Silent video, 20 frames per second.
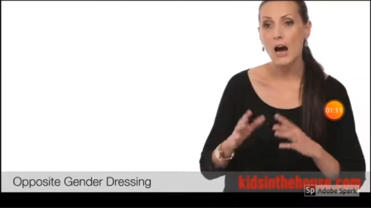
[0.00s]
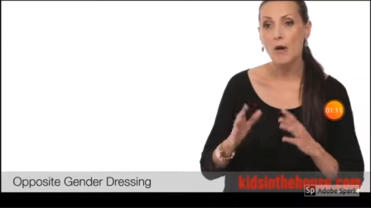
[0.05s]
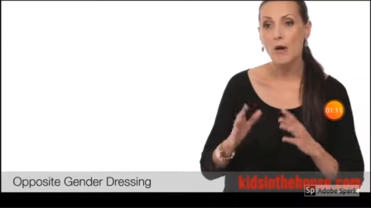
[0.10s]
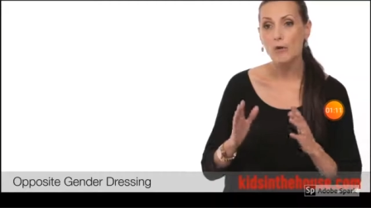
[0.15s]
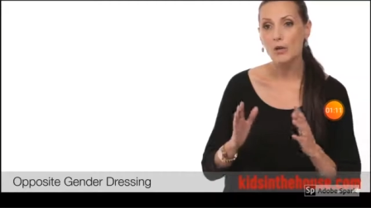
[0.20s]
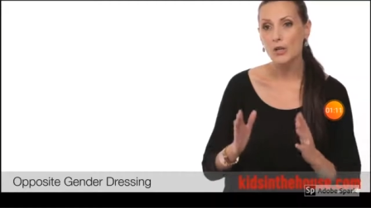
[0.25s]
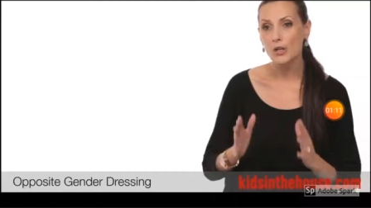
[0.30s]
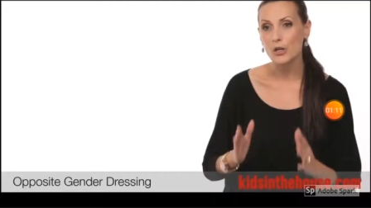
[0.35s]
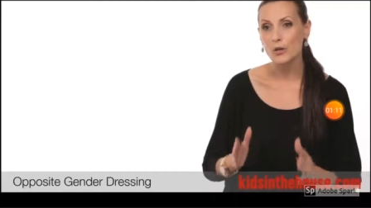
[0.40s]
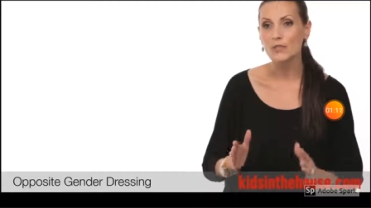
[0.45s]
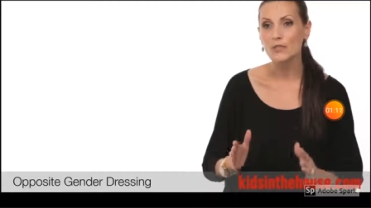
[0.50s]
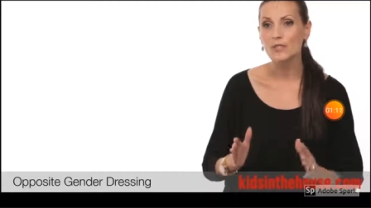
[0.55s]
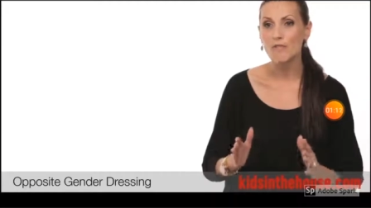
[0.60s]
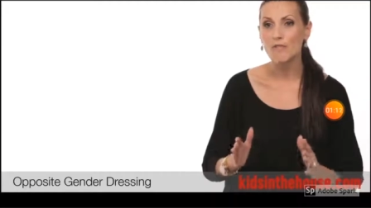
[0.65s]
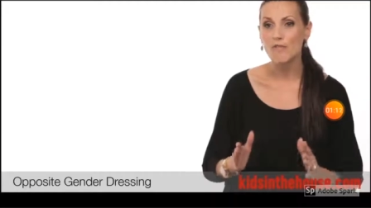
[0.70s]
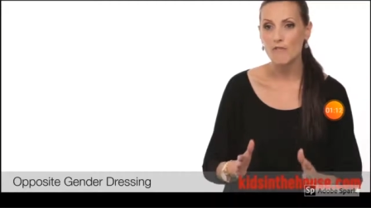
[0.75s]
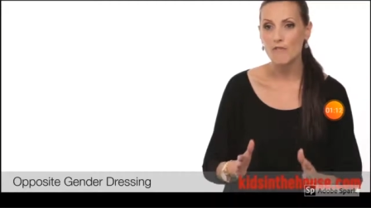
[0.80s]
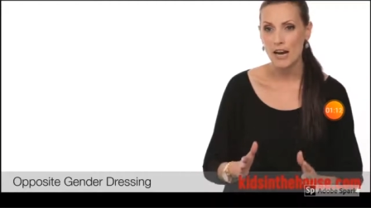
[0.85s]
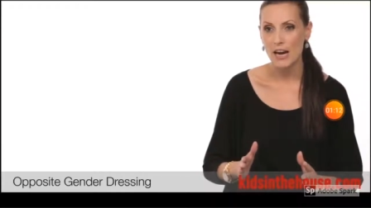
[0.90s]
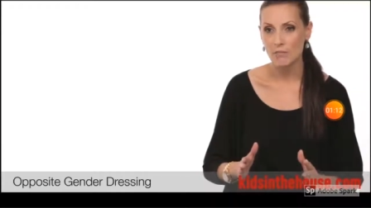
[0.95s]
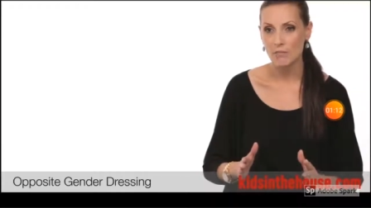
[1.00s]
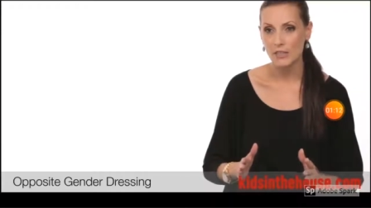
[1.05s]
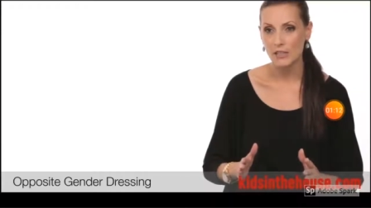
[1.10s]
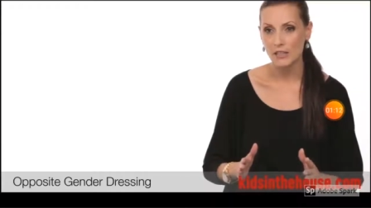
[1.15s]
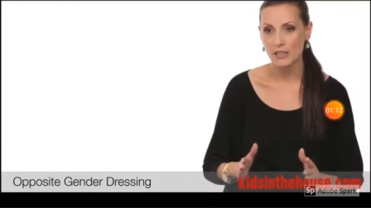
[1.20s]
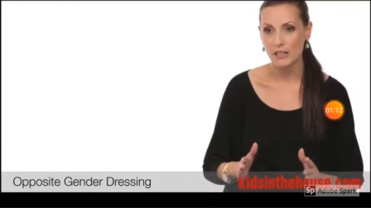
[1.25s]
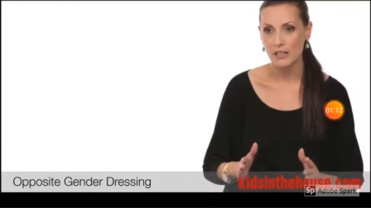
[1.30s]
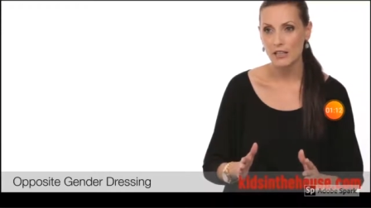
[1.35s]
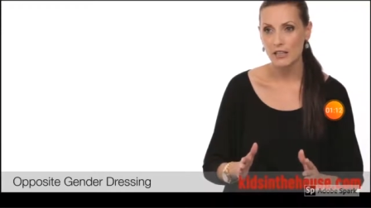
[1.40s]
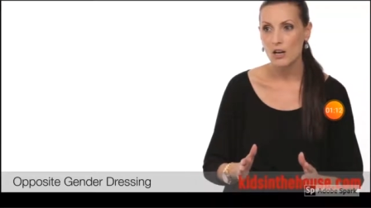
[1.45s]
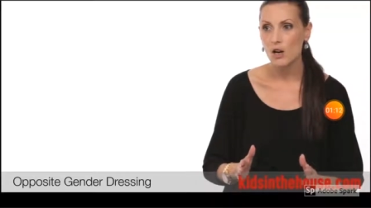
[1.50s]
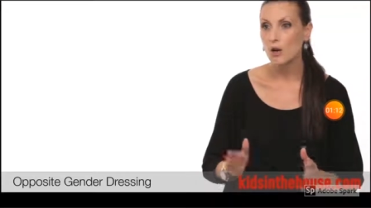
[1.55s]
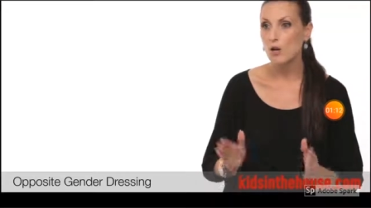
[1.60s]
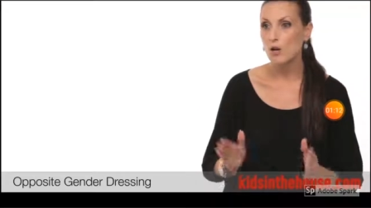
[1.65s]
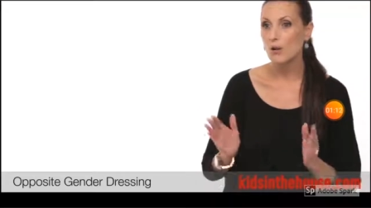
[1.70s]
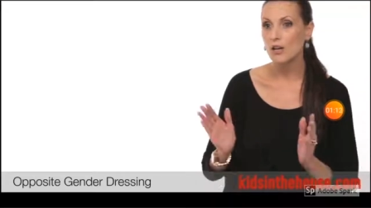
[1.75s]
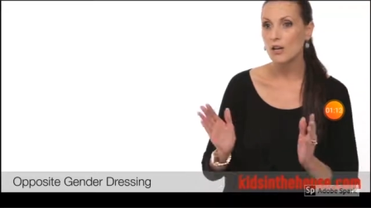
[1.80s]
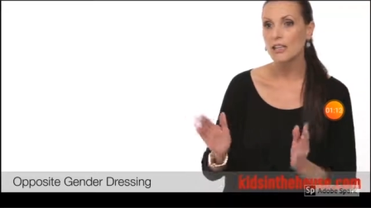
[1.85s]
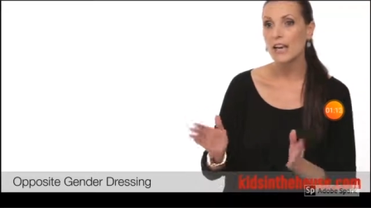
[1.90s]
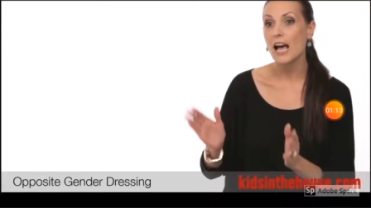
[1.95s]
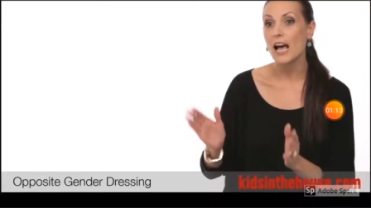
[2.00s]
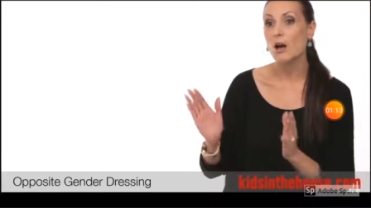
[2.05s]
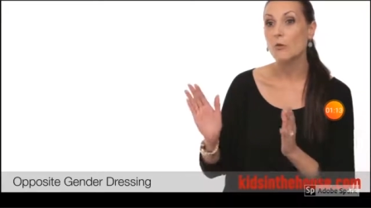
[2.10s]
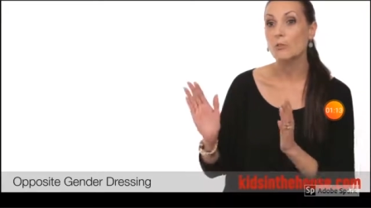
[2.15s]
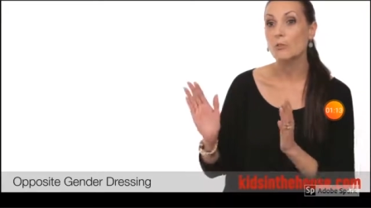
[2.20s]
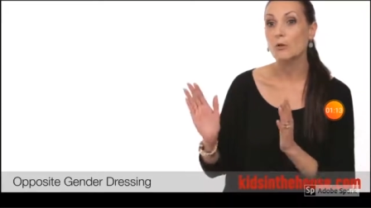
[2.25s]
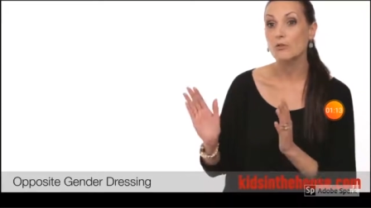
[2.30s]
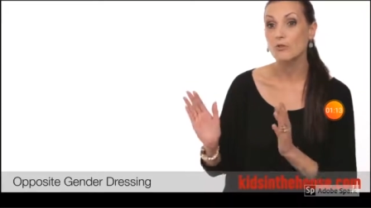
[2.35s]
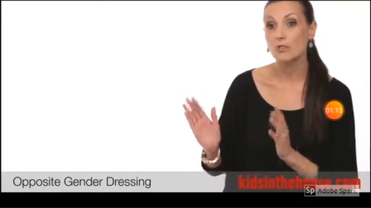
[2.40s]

how are you as a family going to help